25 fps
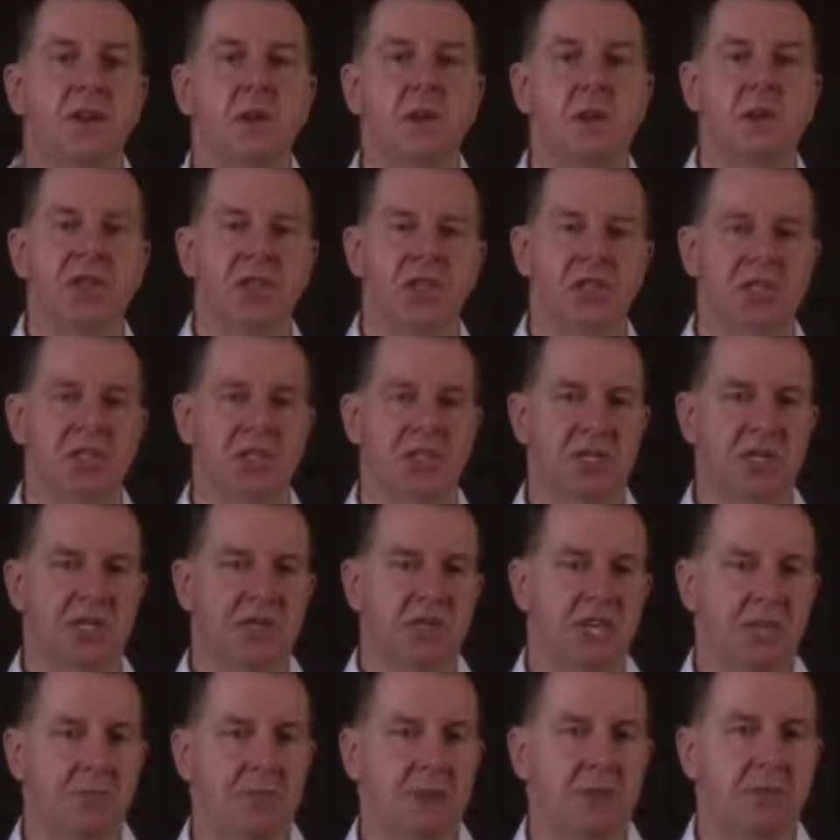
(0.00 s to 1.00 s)
questions to
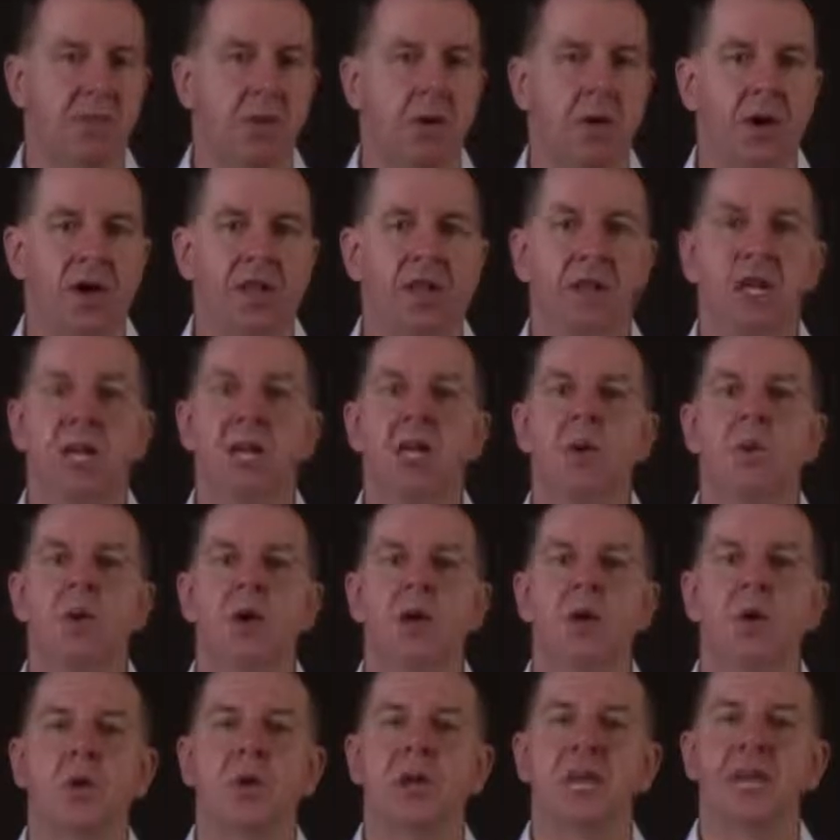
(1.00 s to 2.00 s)
keep in mind when
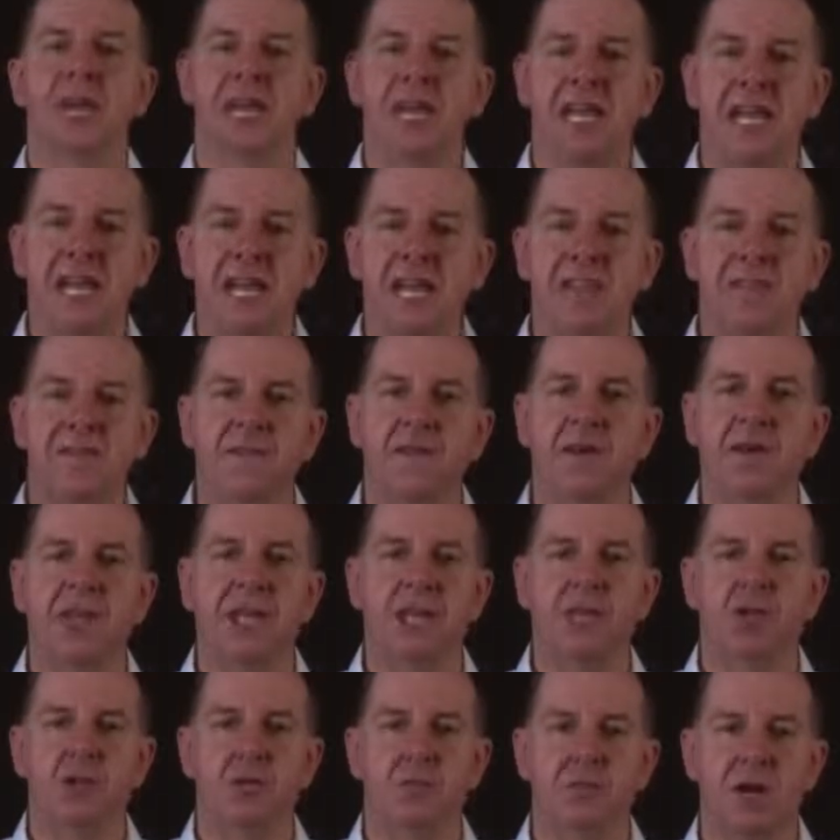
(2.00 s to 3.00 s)
looking at any
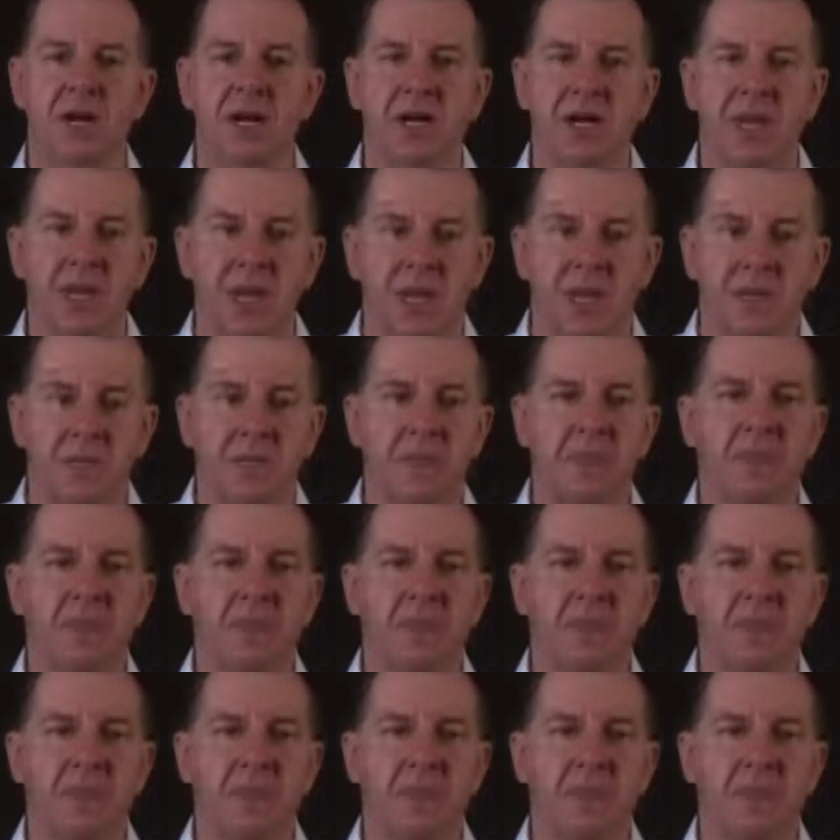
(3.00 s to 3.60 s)
financial market.